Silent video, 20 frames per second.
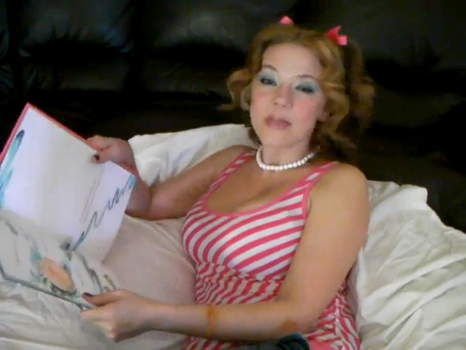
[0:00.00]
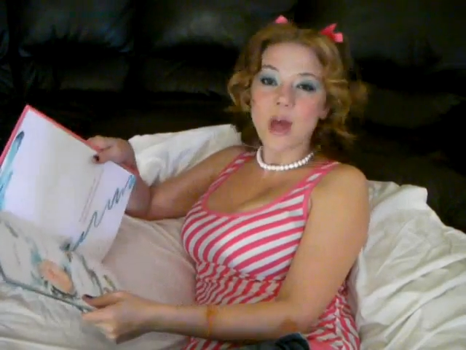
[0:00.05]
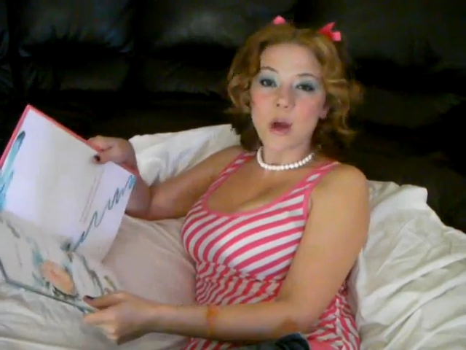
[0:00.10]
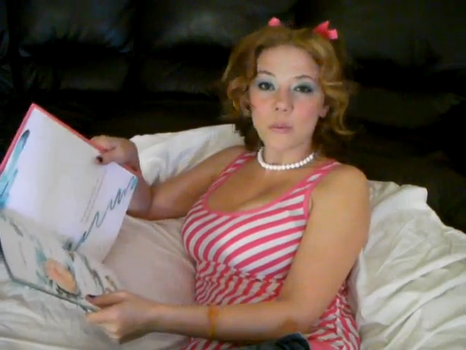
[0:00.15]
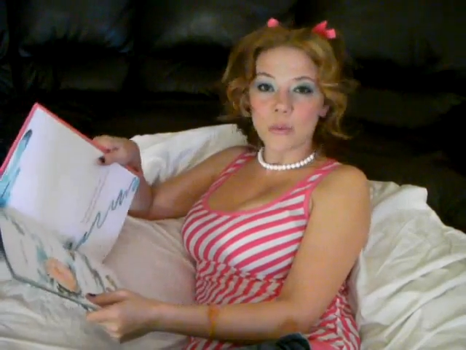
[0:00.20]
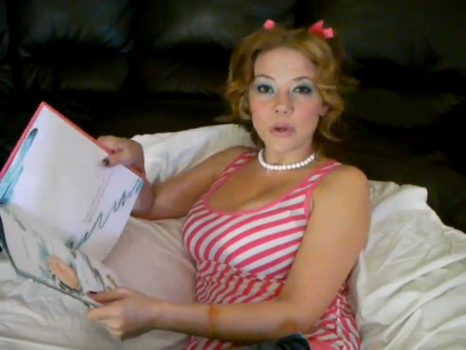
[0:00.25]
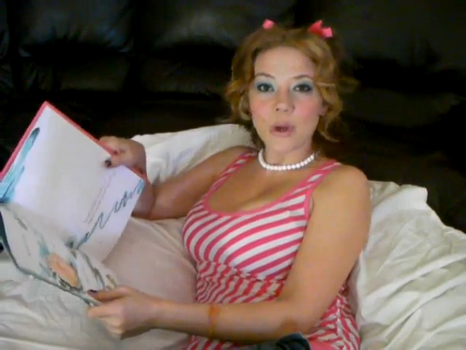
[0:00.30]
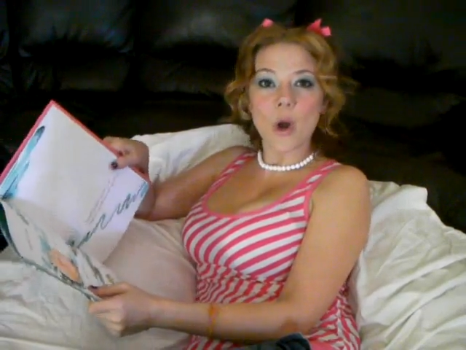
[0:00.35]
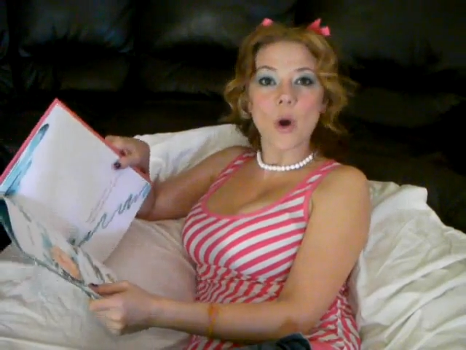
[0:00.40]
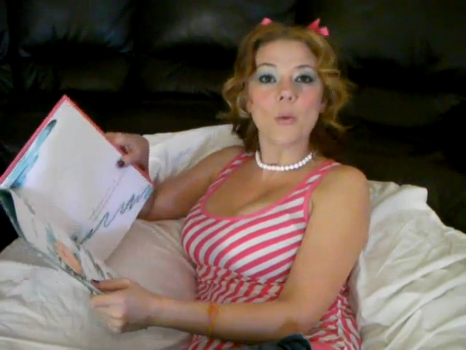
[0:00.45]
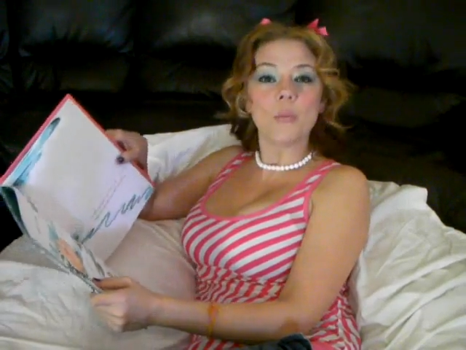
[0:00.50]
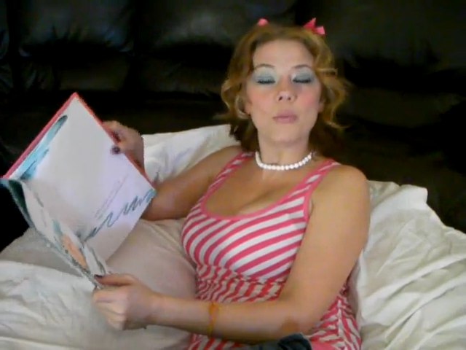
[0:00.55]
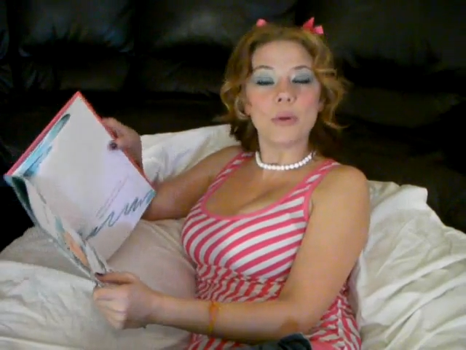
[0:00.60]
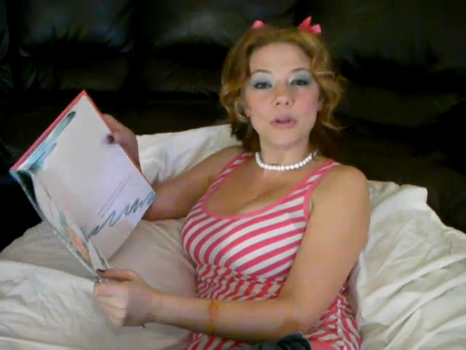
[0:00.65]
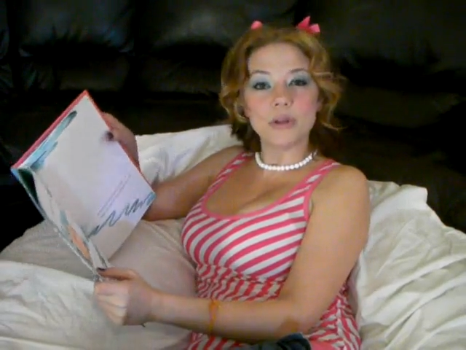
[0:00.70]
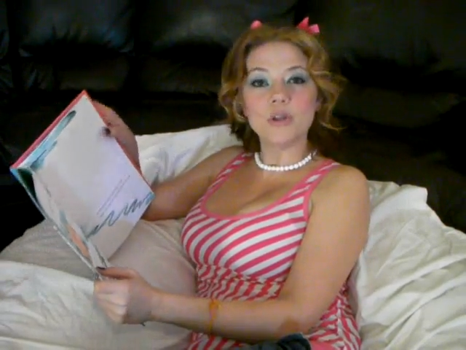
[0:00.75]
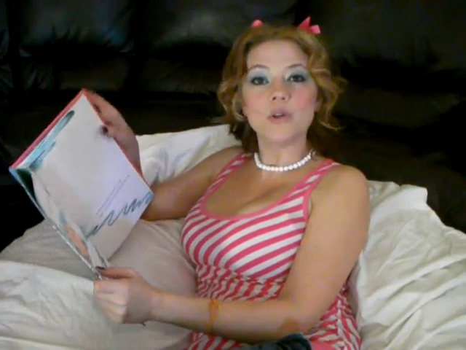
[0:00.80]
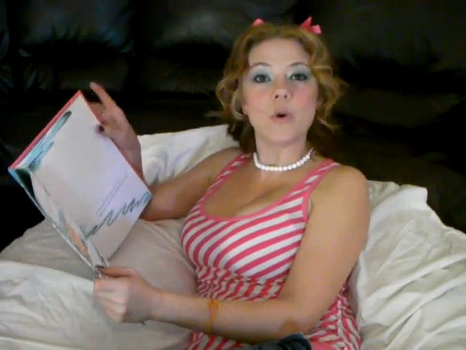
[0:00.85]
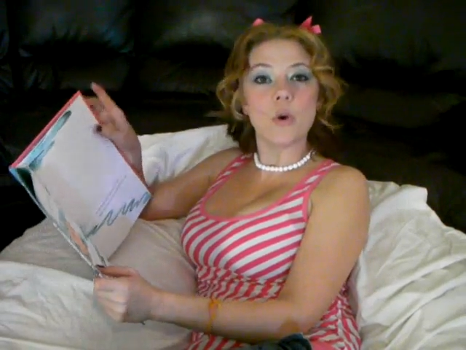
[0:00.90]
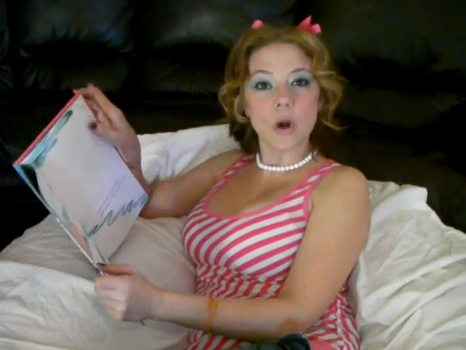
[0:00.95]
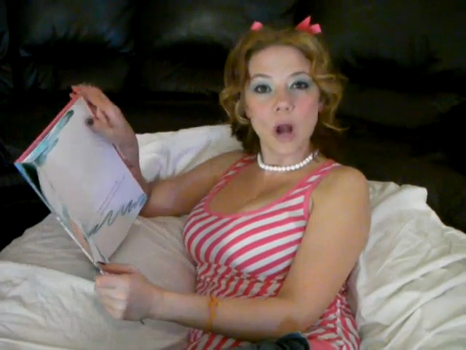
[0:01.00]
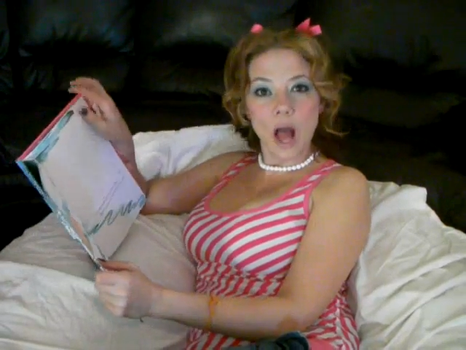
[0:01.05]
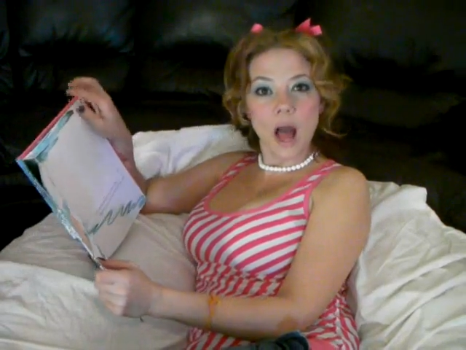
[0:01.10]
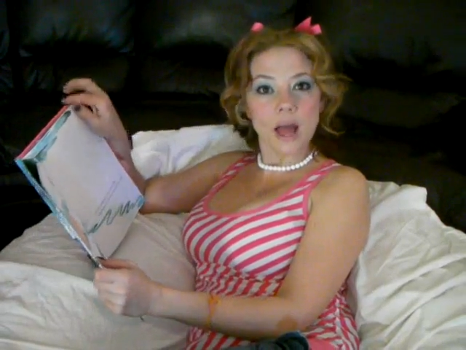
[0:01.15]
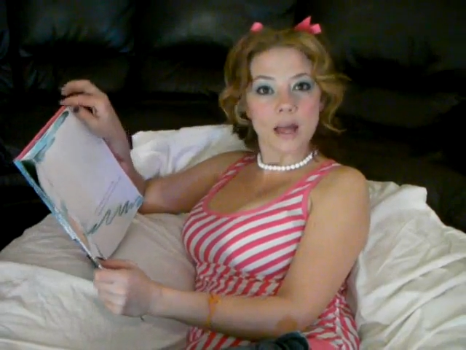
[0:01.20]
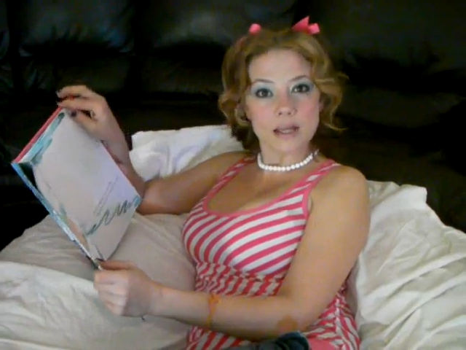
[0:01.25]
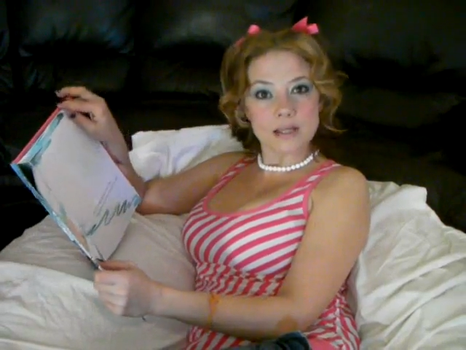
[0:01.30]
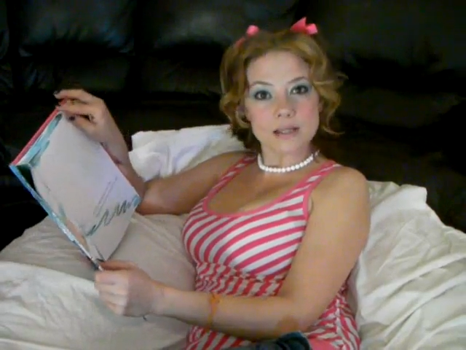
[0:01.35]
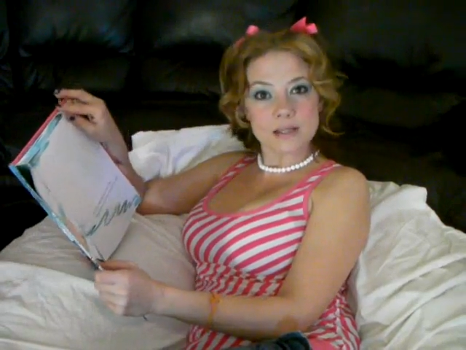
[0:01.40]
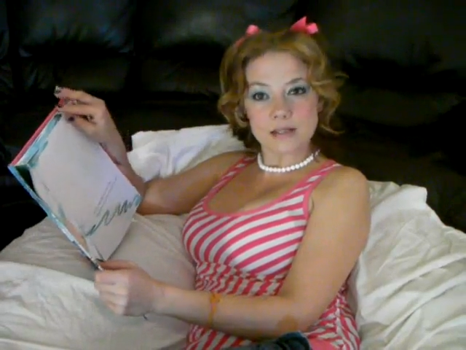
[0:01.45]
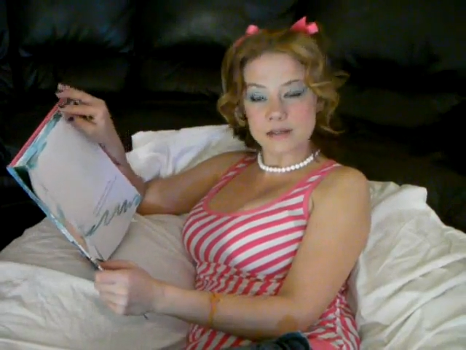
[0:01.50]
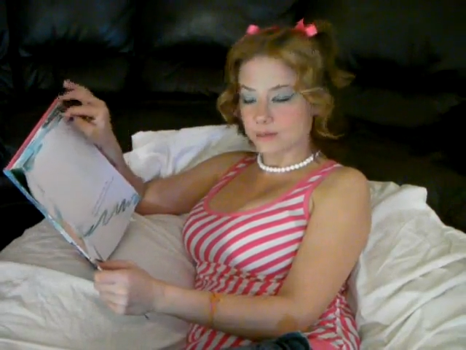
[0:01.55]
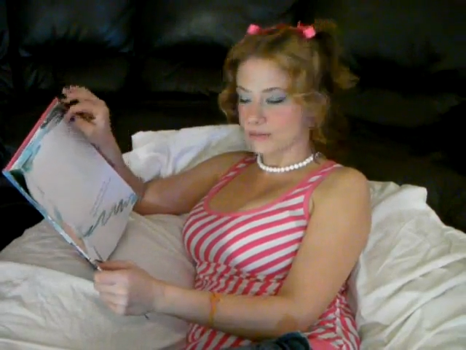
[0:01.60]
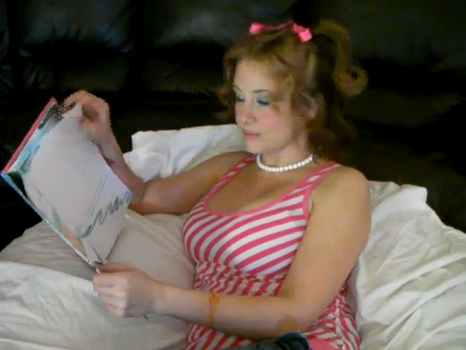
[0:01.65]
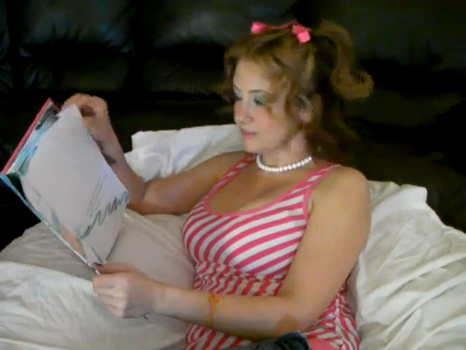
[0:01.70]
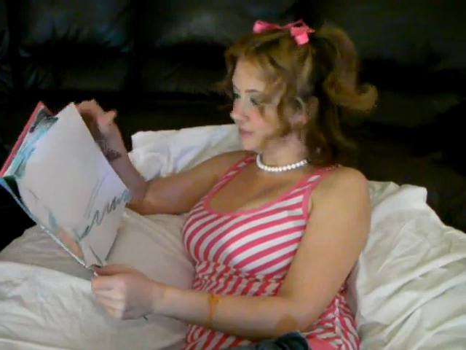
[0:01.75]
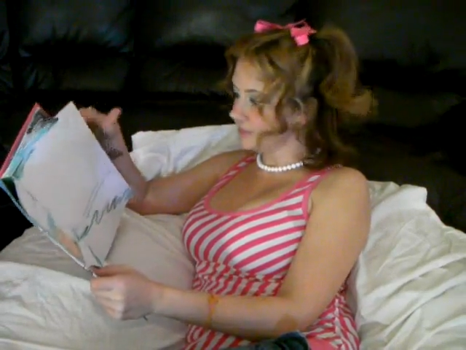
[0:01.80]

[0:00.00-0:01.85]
that would open your eyes.